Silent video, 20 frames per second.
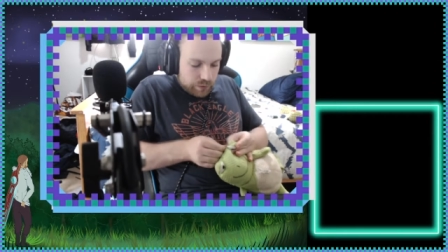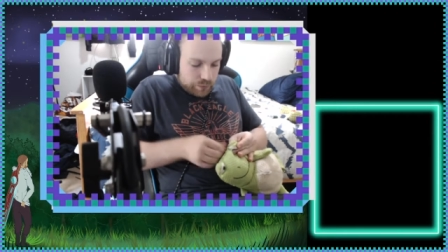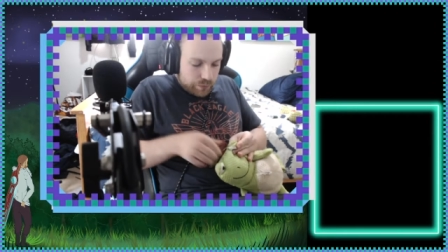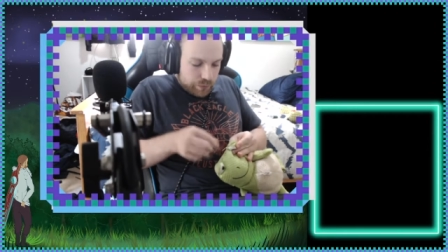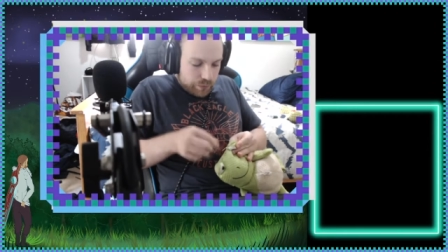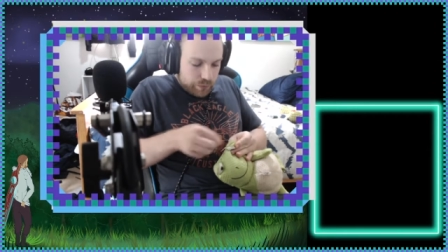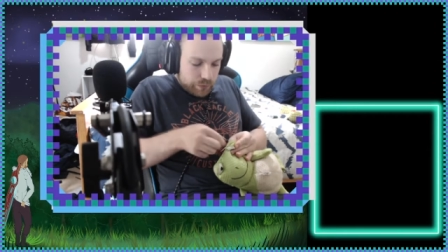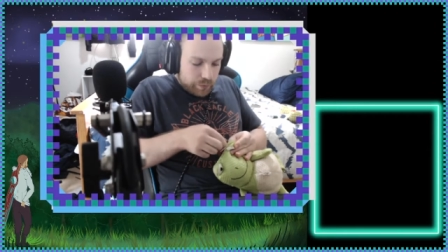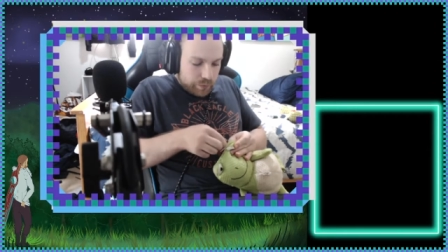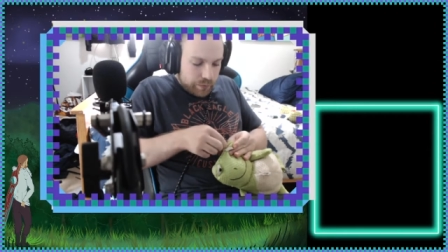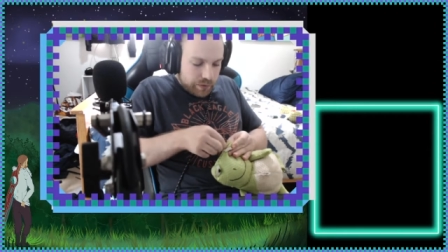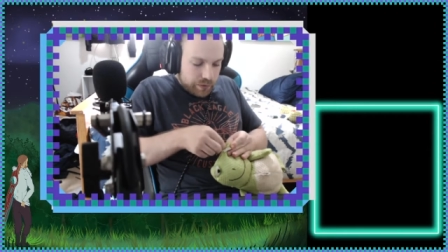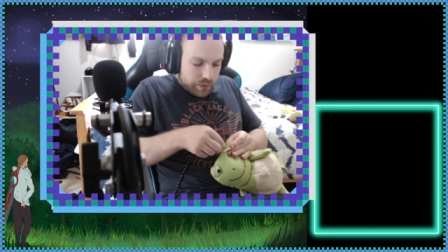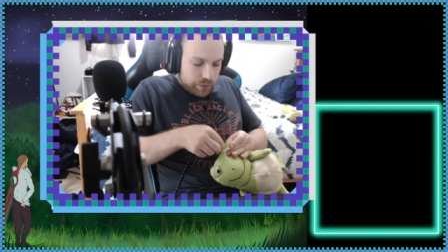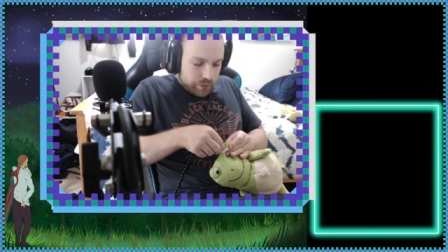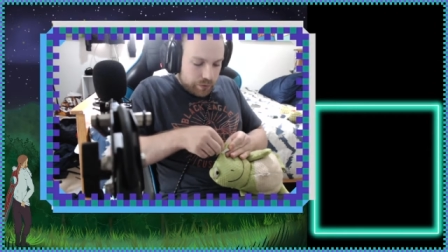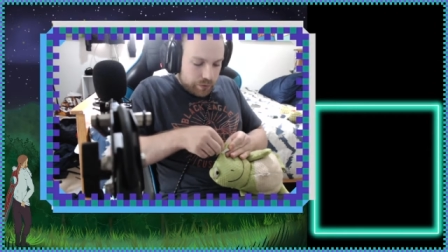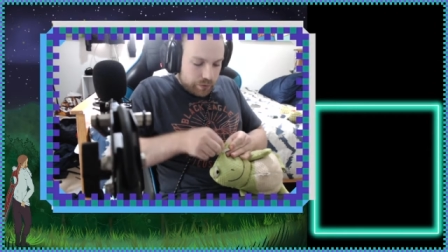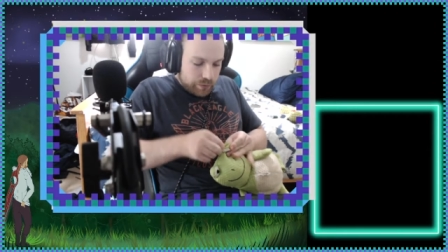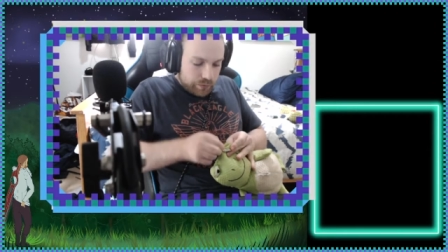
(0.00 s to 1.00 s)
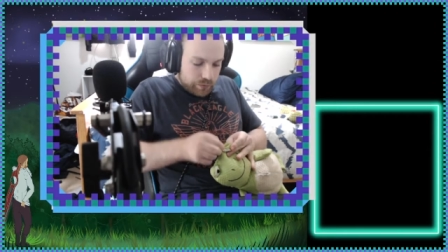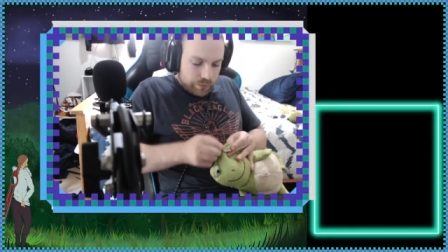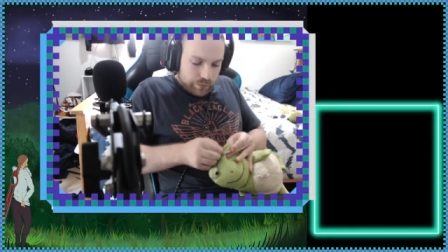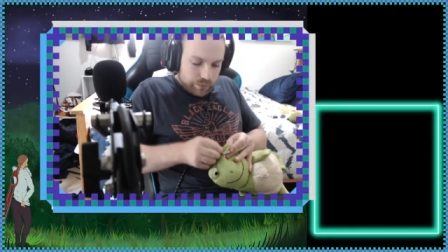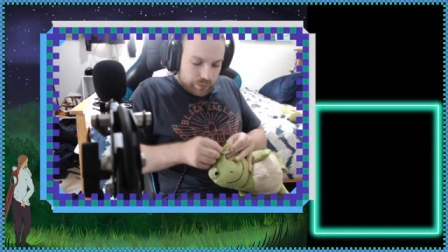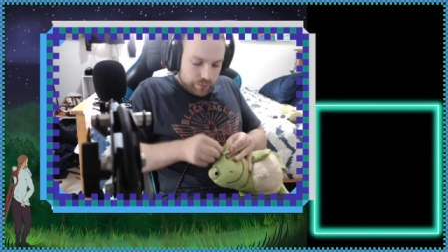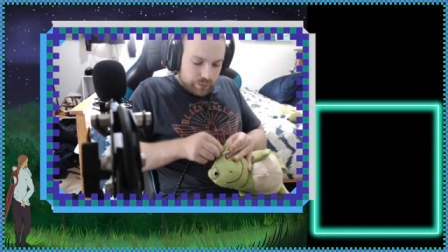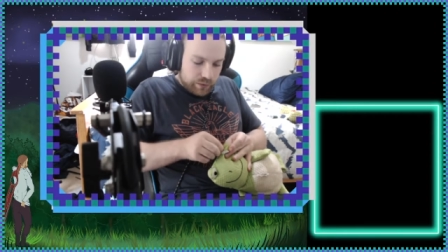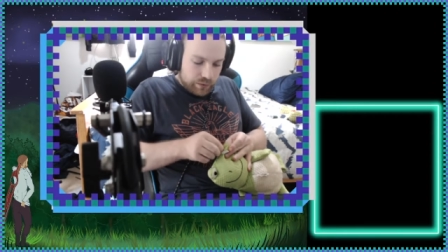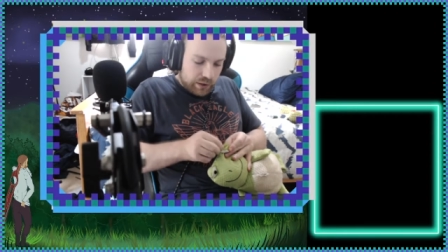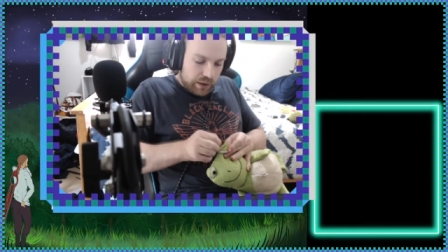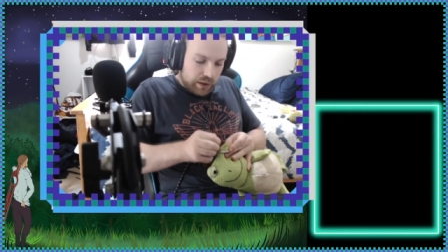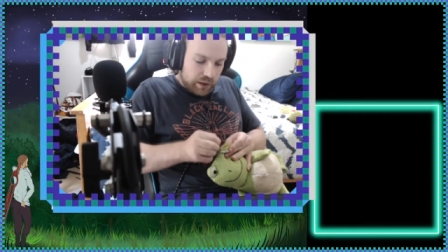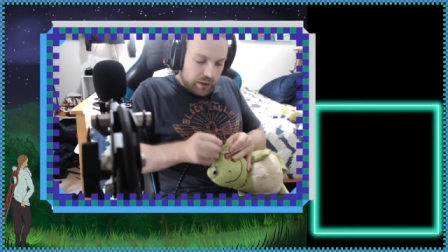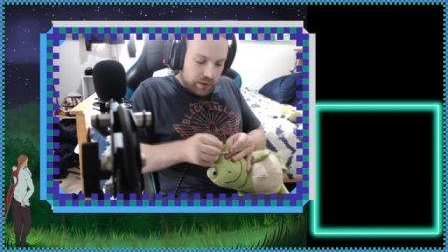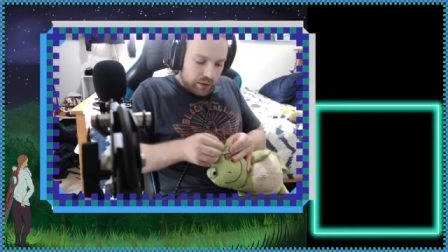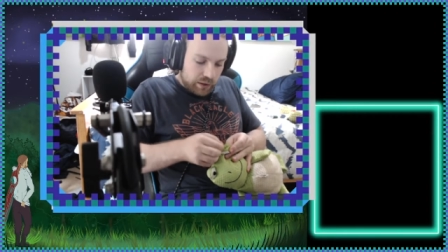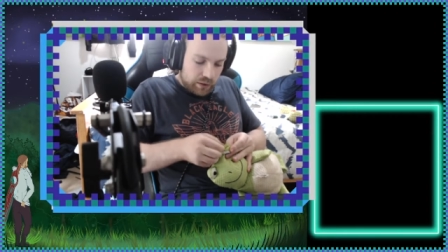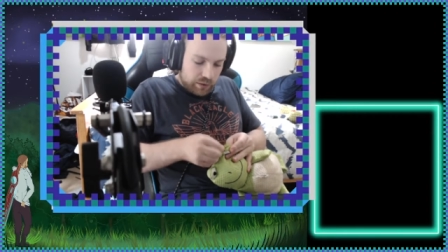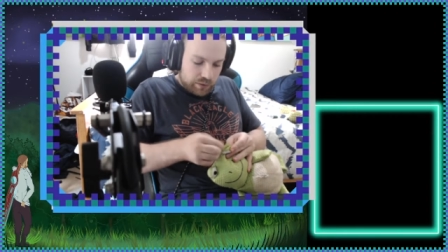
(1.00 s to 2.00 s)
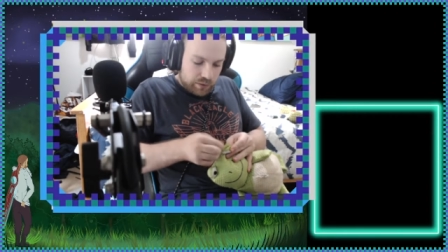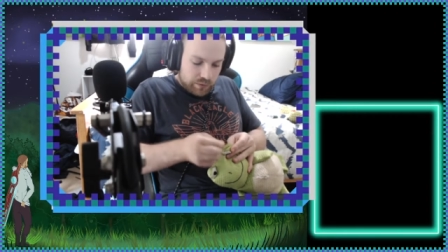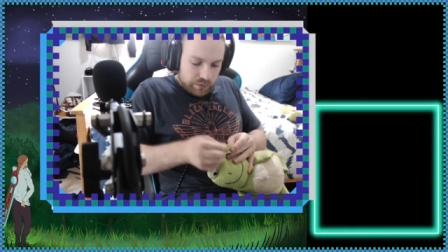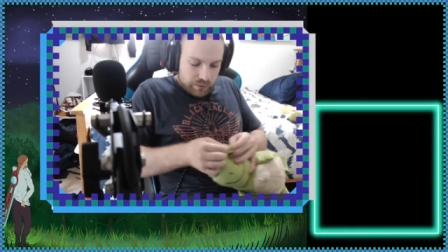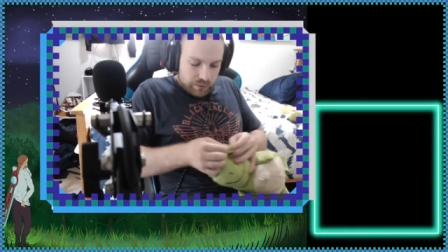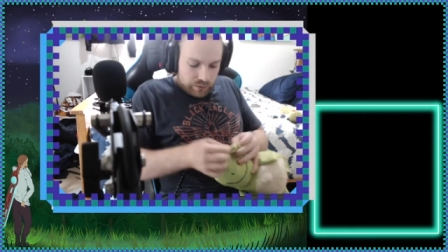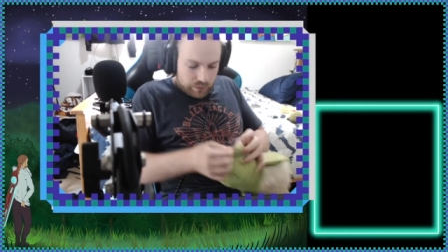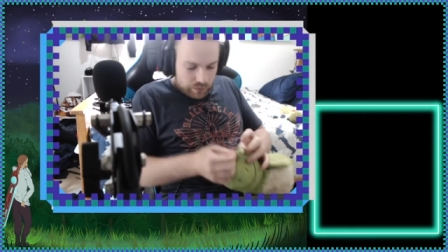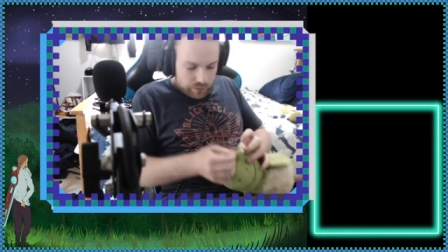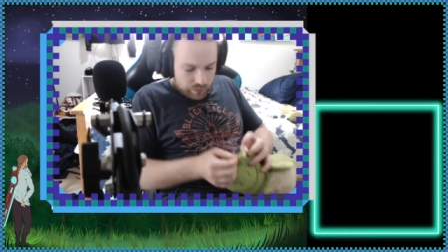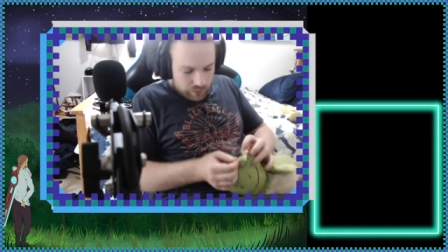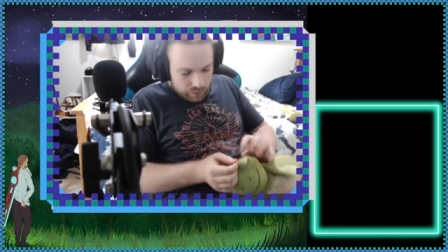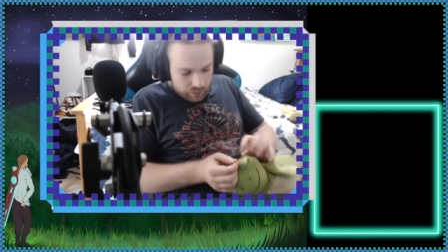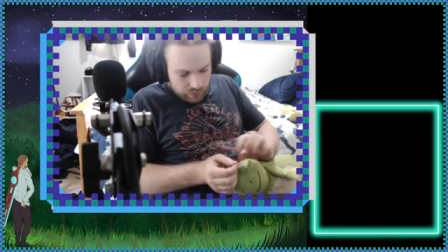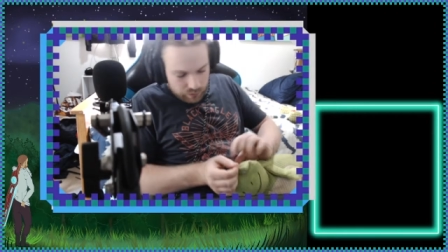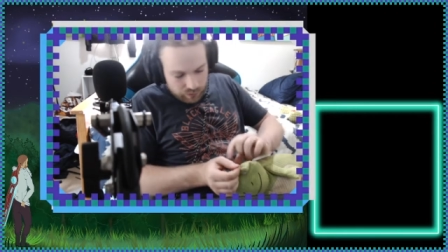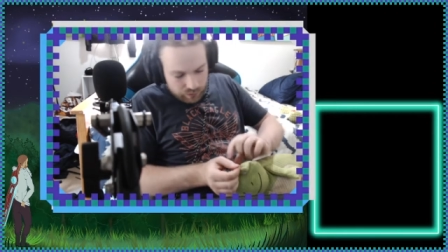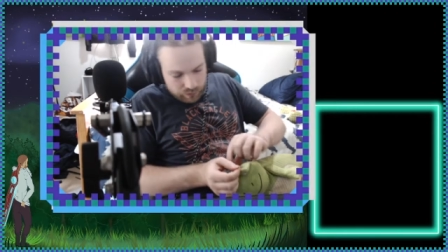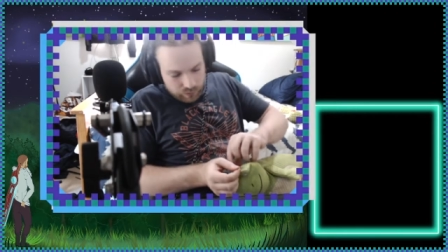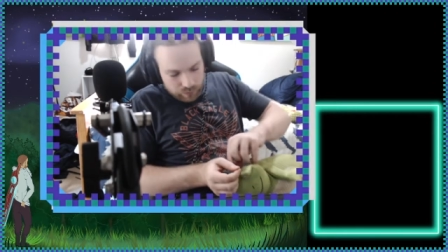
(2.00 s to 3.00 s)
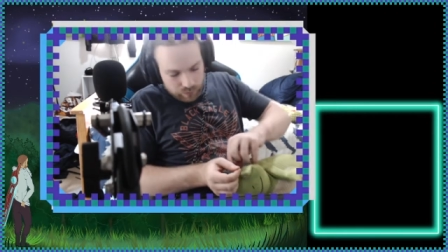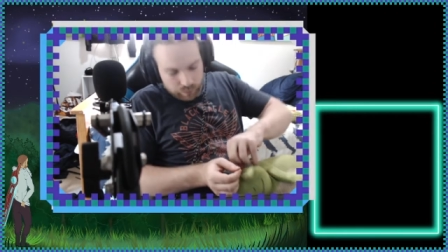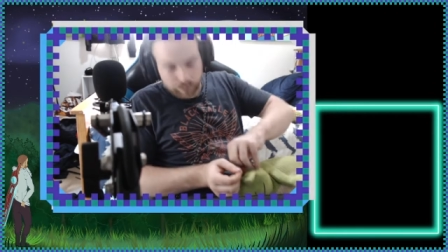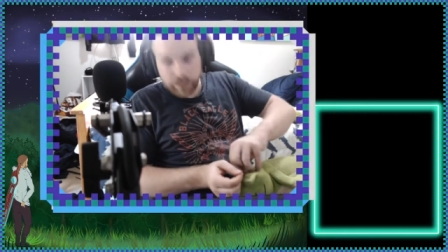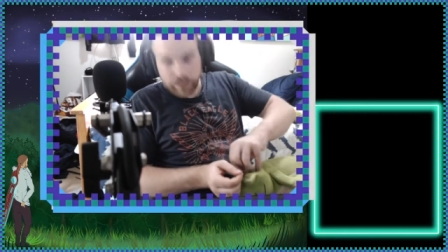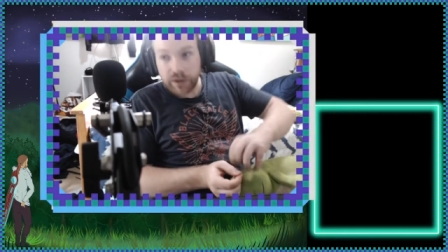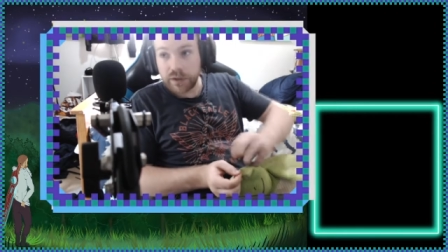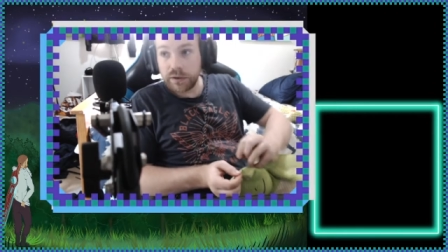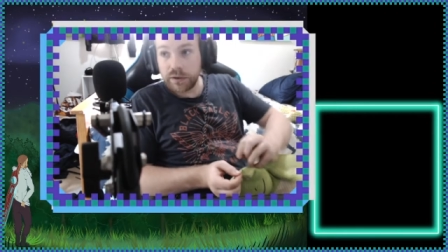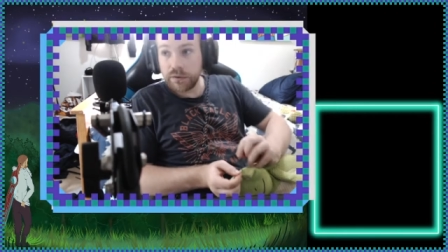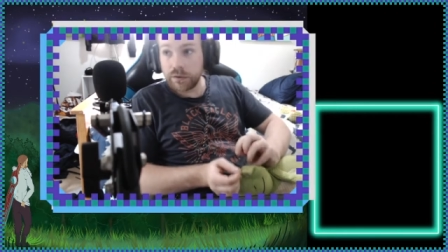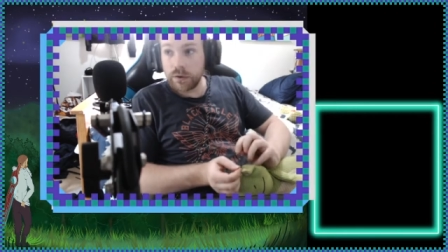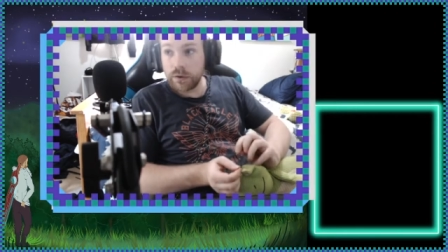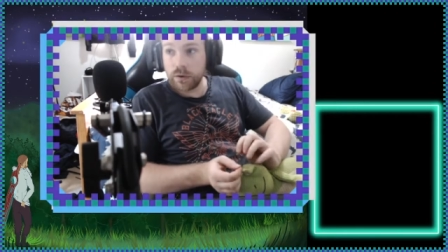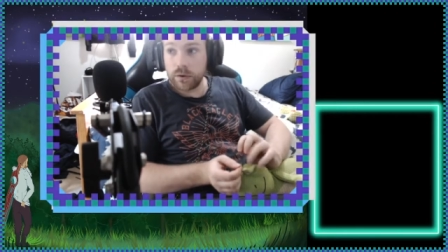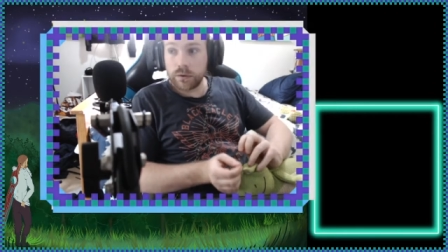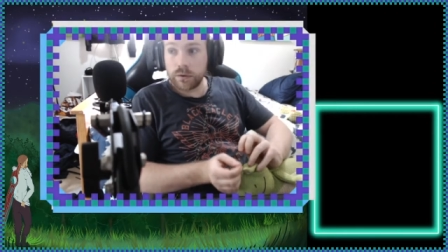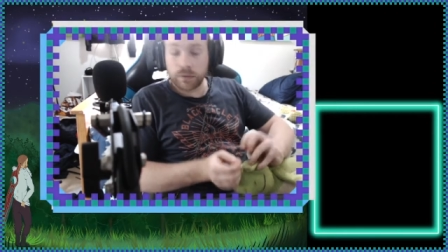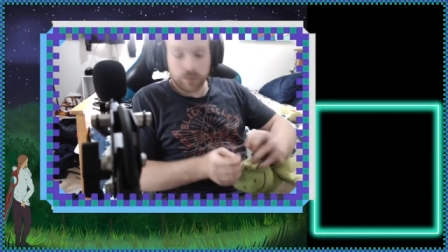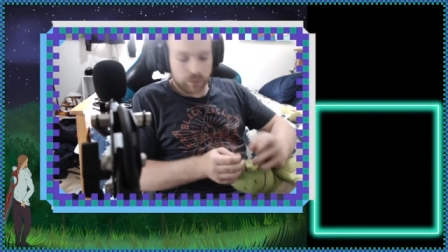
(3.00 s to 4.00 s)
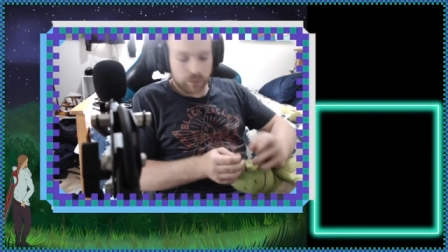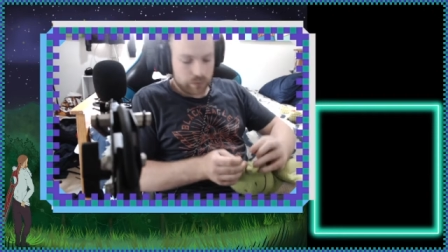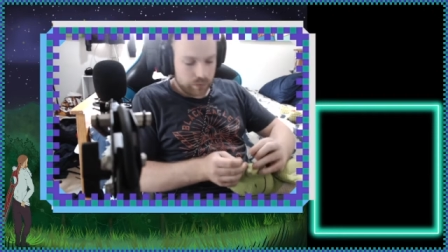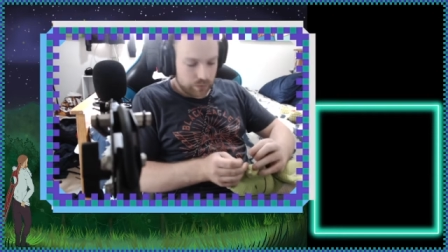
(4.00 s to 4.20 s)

through the material and making the hole